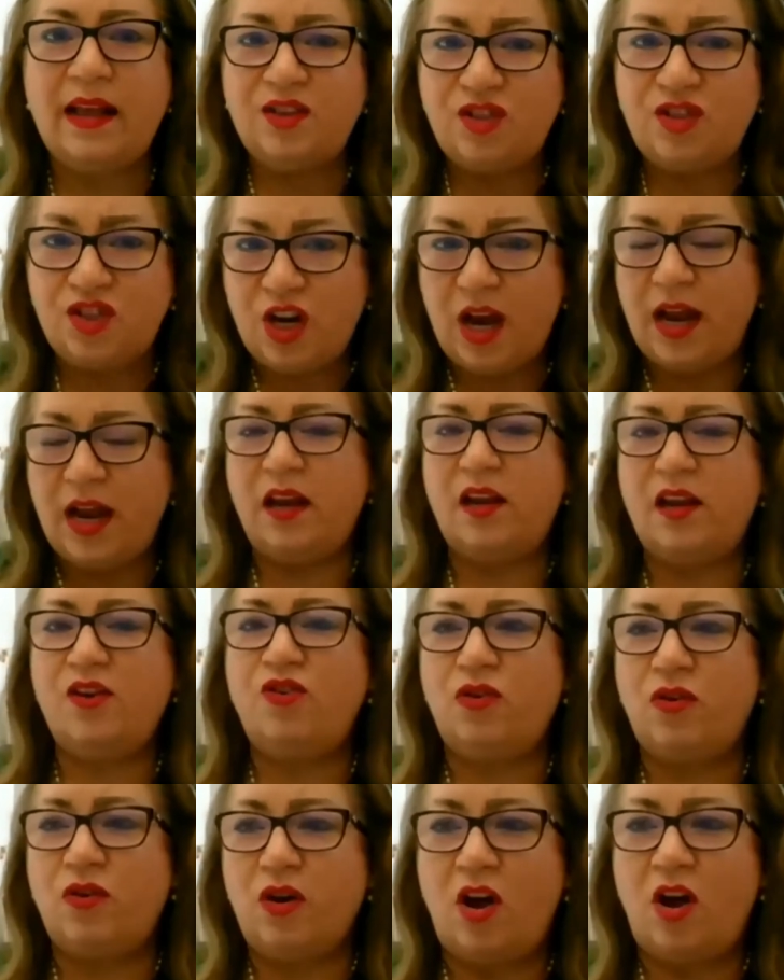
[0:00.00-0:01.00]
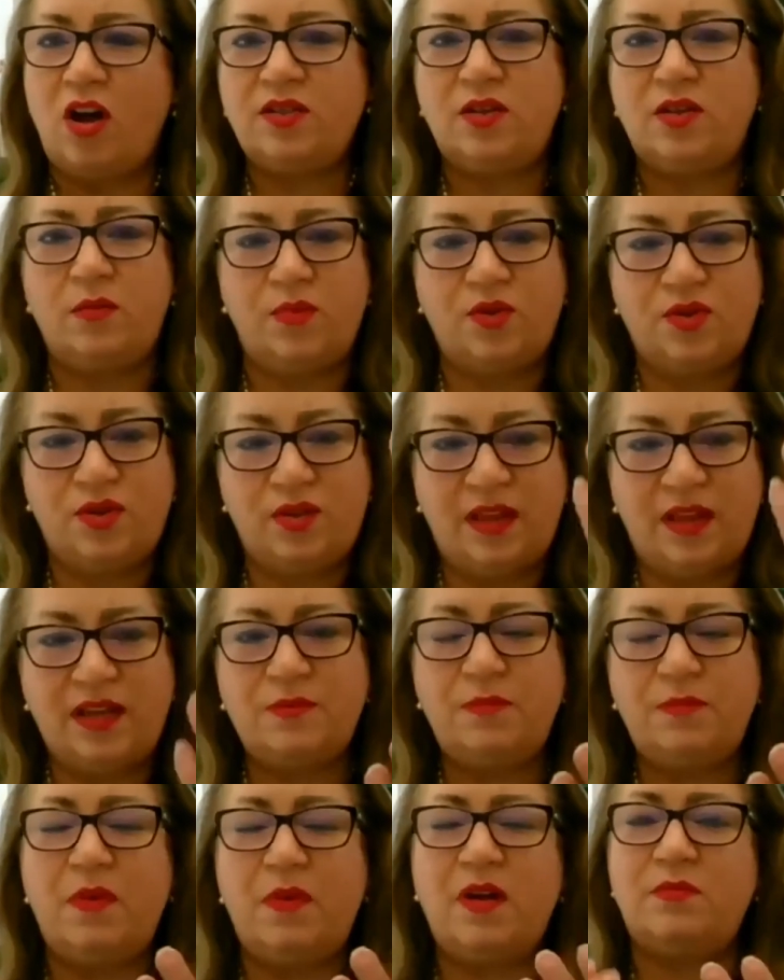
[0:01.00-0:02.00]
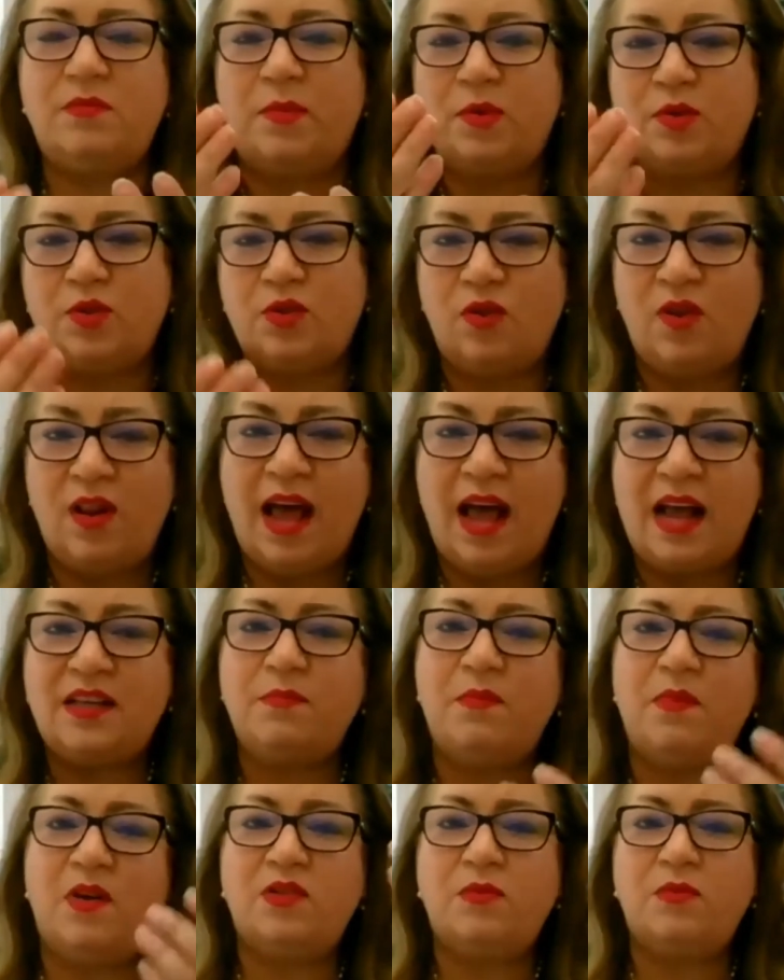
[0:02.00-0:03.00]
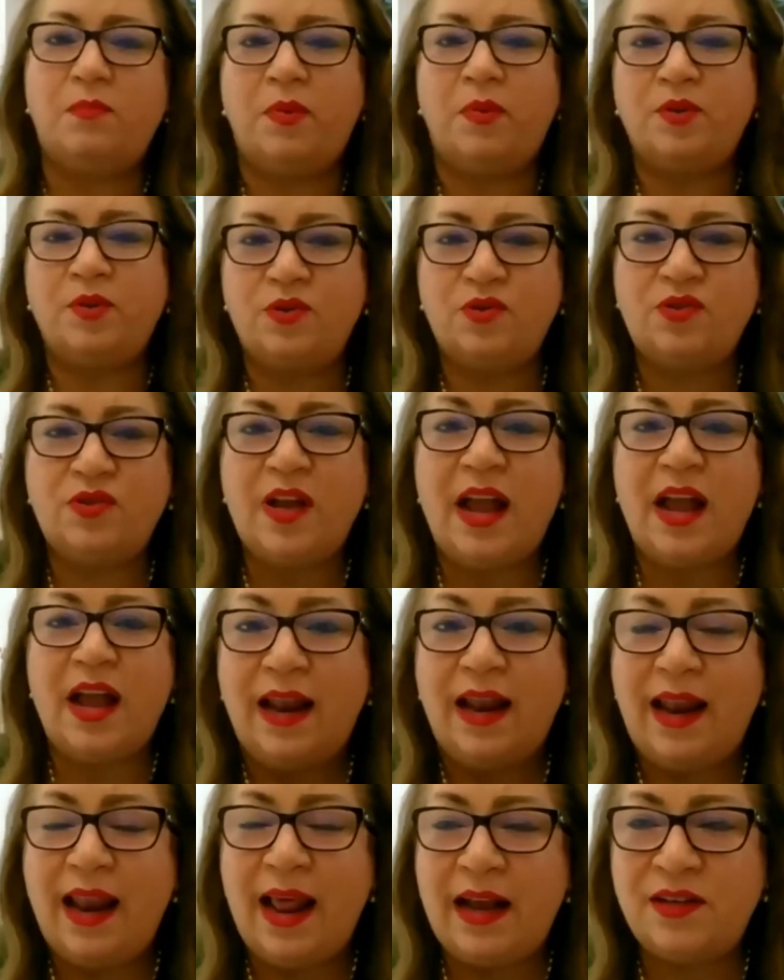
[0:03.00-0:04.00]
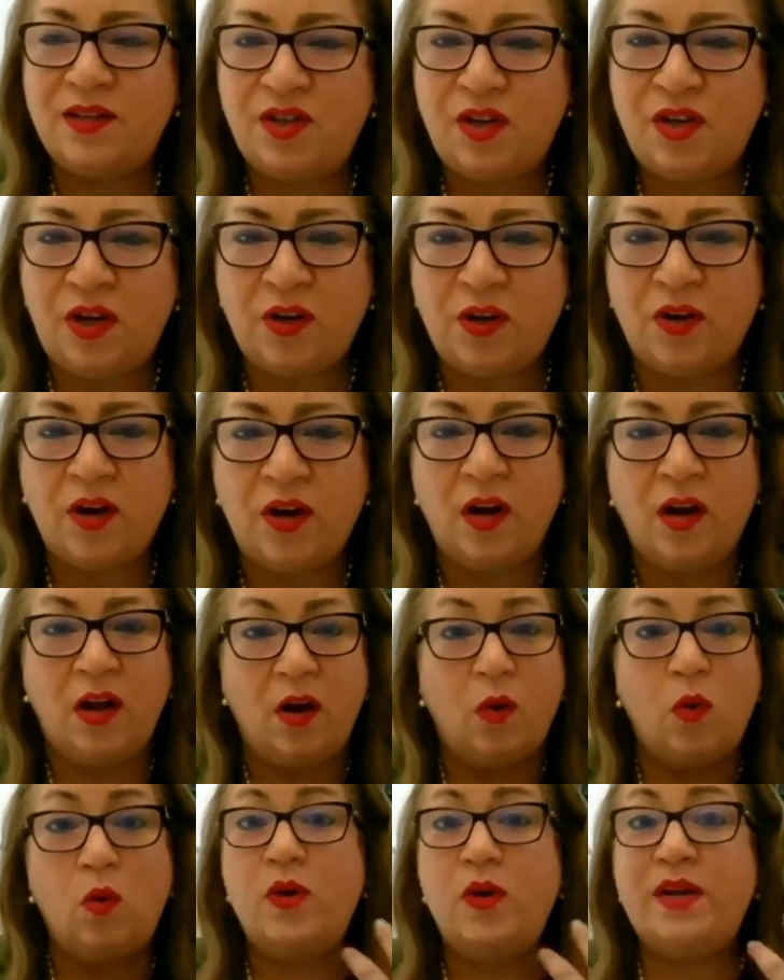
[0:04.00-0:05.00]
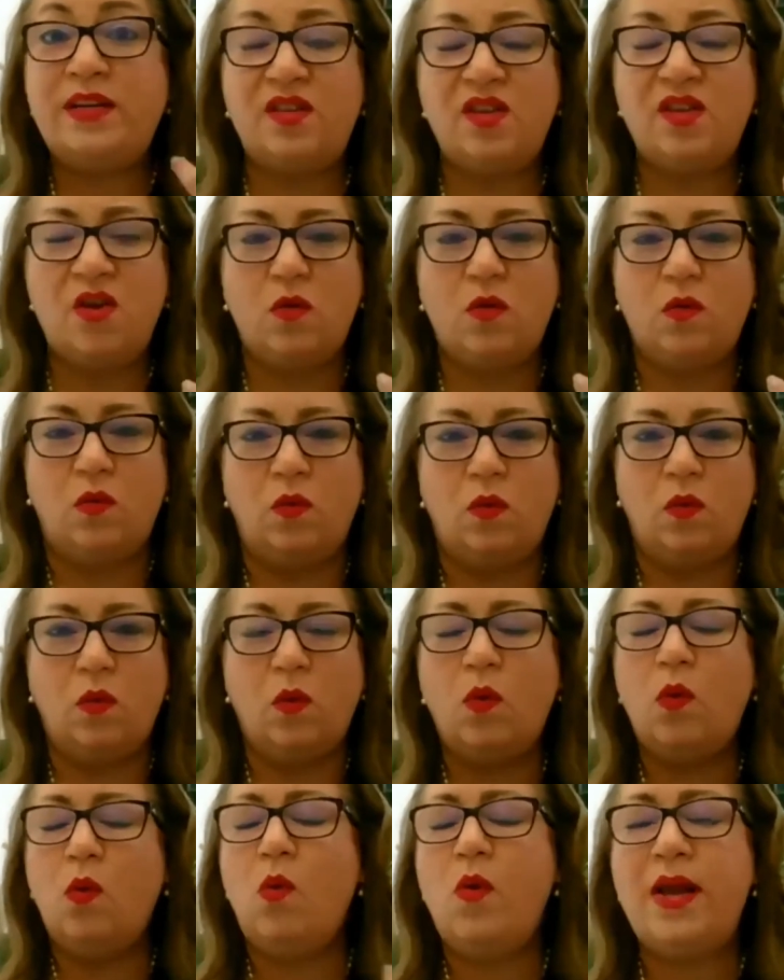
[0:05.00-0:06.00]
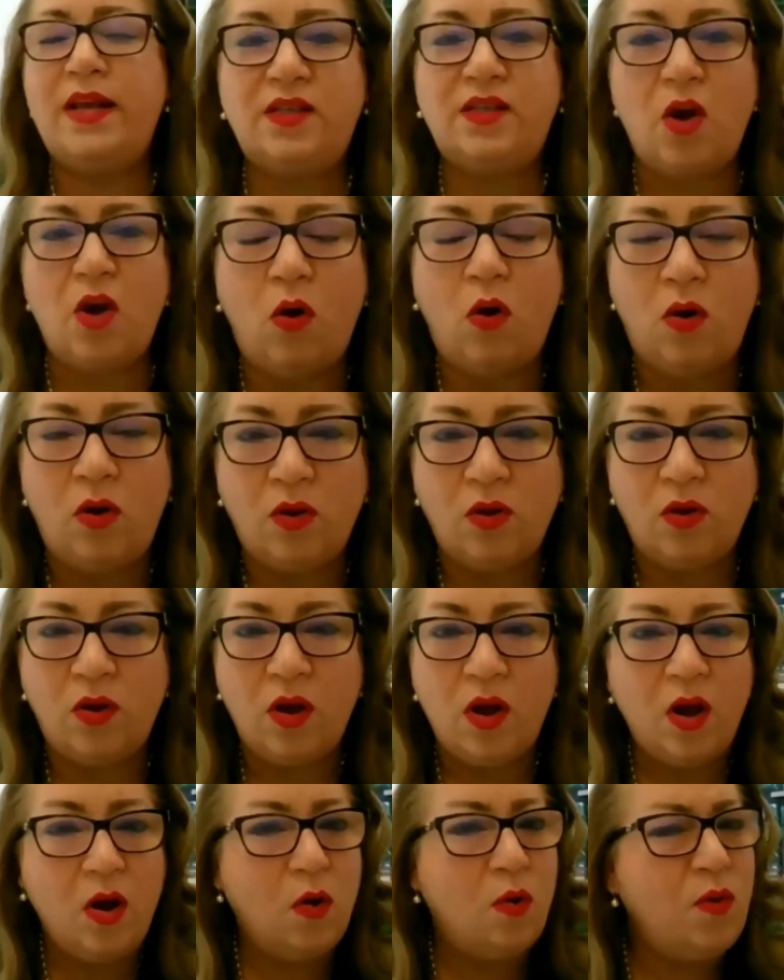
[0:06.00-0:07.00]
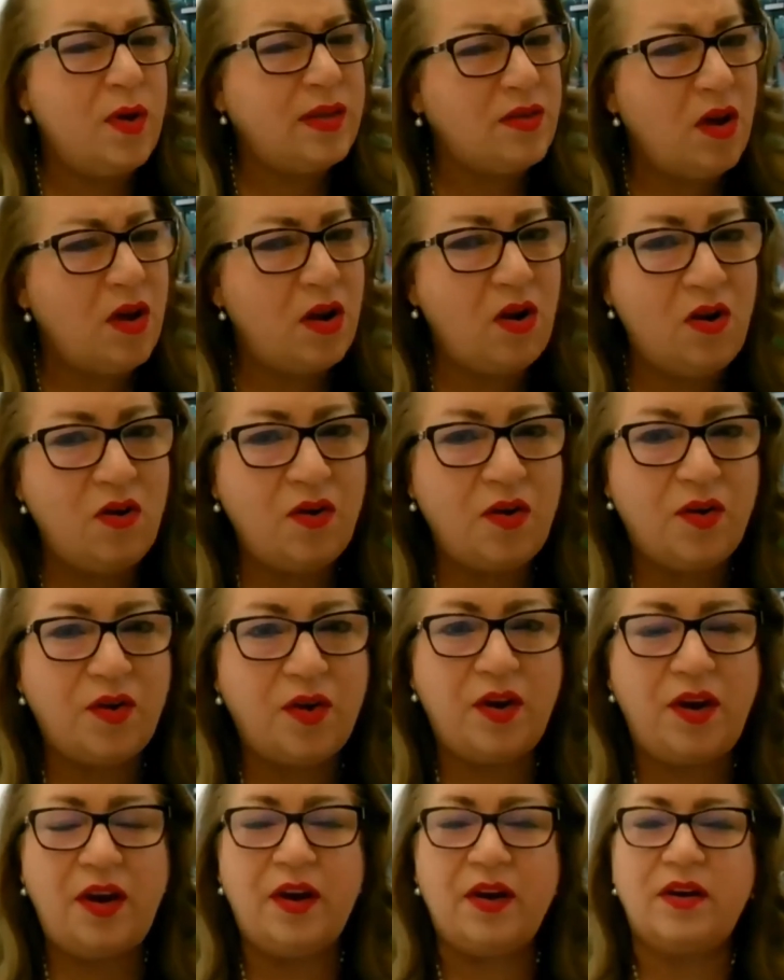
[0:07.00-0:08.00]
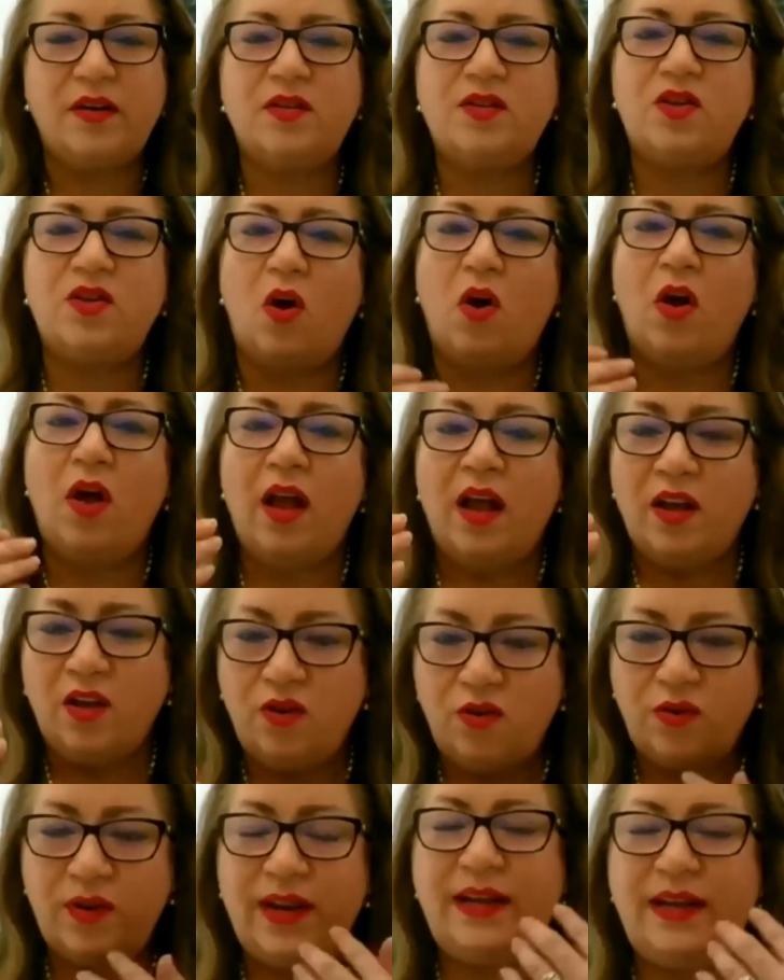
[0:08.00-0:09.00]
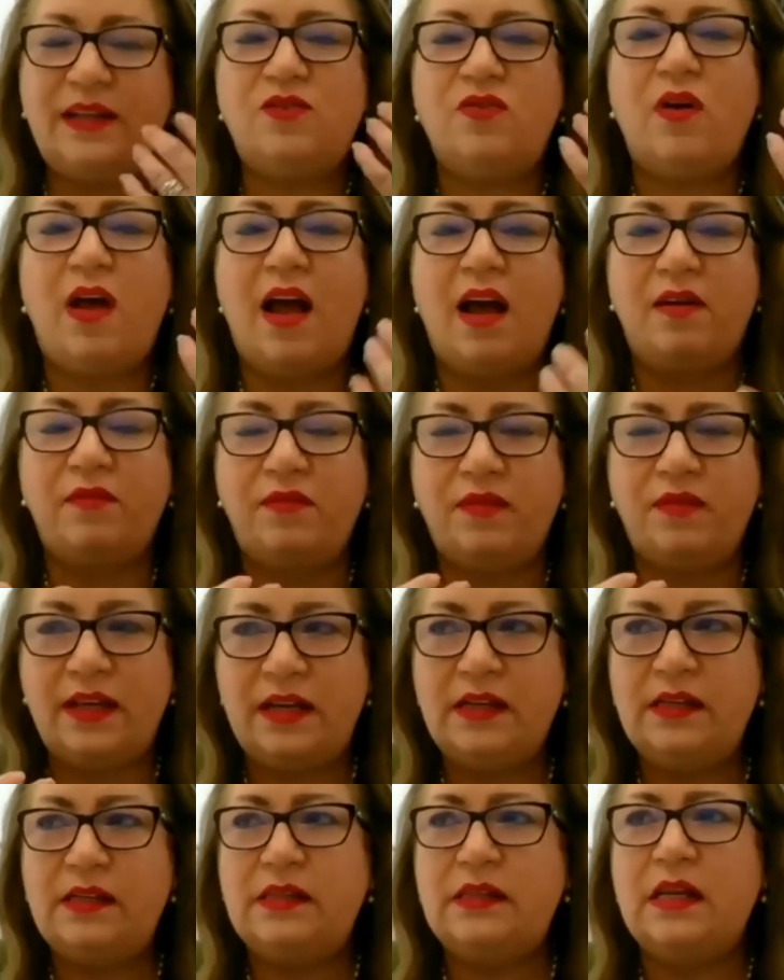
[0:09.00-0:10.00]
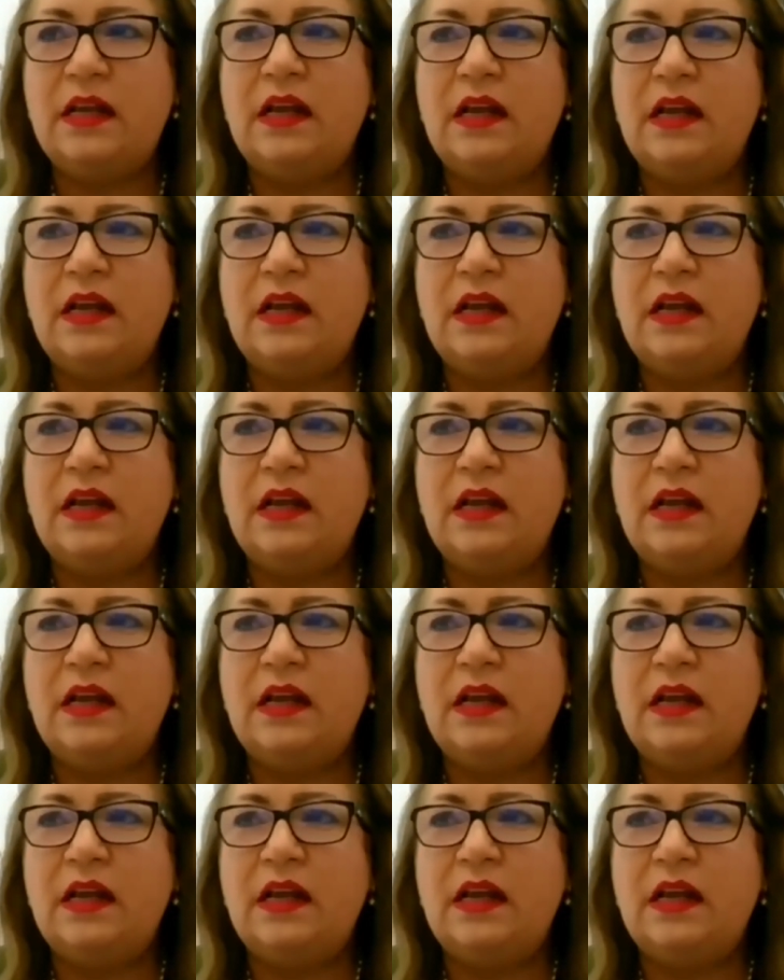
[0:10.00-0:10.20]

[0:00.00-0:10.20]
Check your customers this month versus last month versus last year. Who is new? Who is old? Who is no longer here? So you need to have these,